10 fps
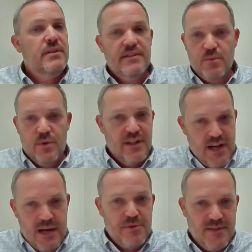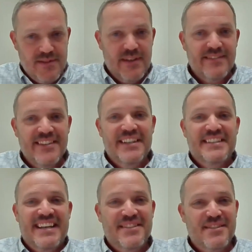It's one of the options on
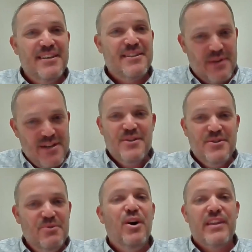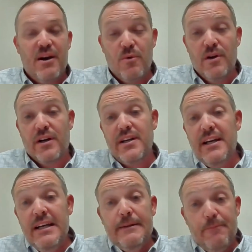Kyle's list, right? You can do all that work,
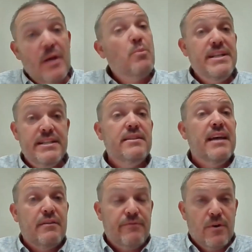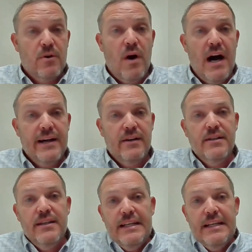and we did that for a while.